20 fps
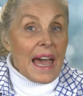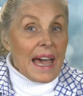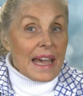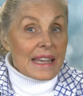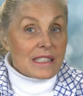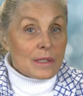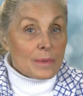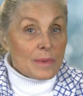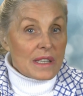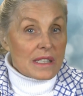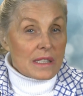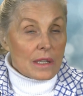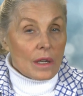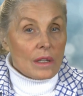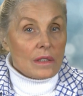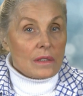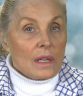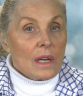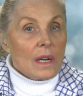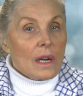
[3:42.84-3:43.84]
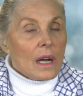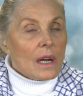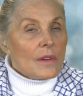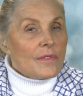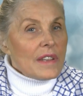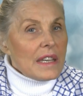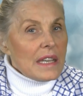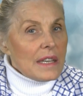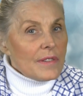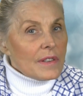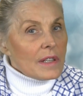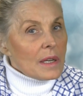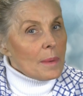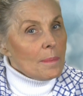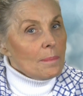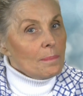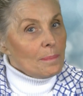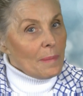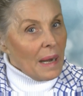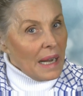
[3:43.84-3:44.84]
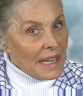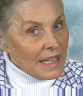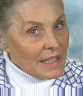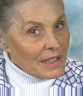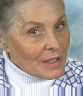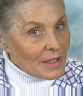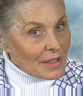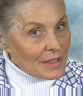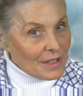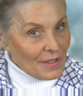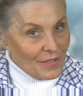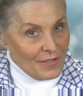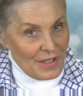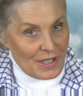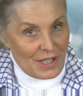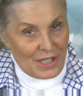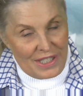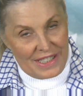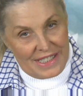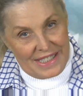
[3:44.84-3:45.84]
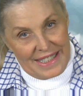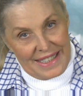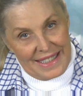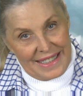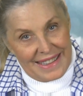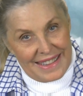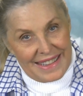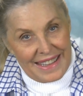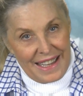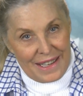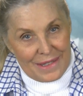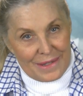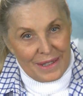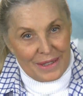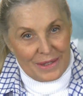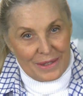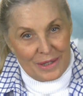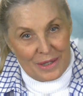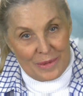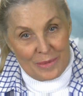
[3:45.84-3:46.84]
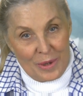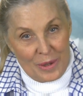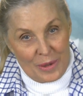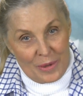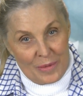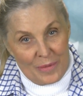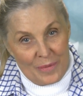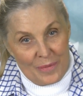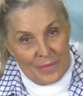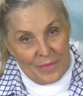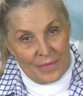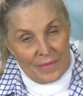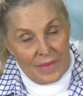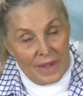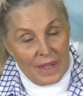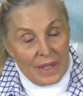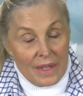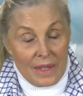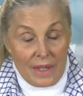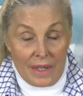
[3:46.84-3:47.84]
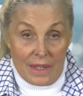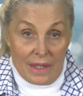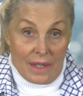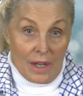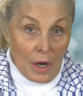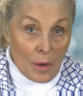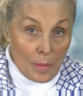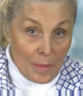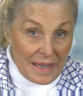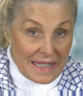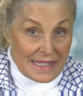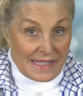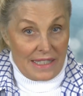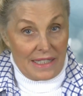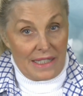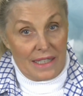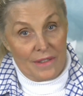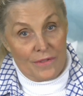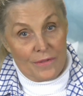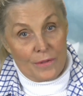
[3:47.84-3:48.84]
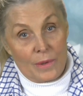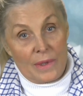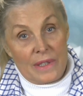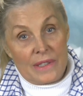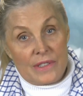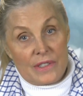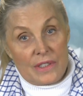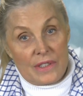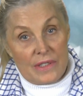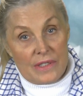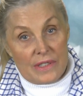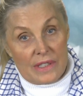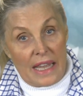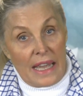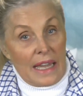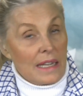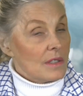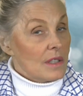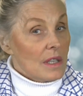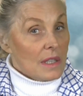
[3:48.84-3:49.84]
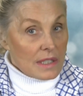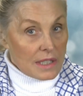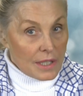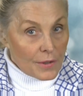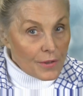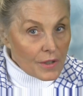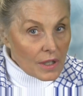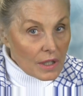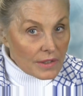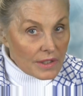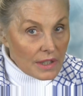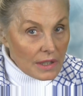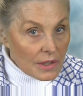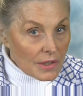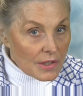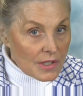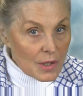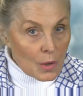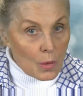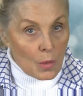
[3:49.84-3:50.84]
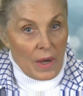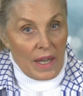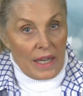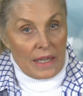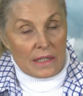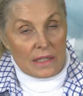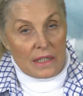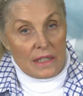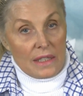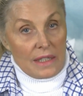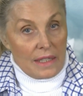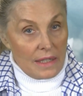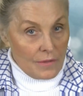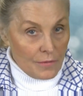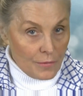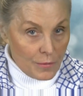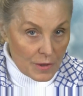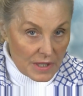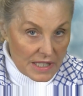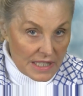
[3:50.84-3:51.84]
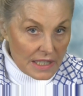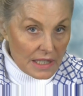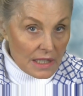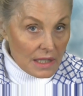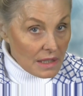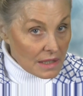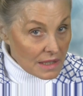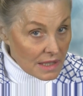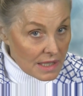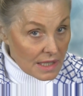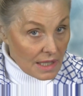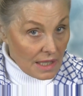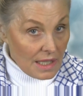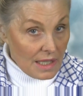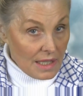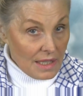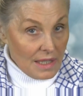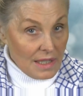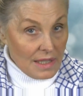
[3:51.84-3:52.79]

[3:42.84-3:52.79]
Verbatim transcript: as a result of even a minor deficiency in thyroid hormone. Obesity, for instance, and difficulty losing weight, infertility,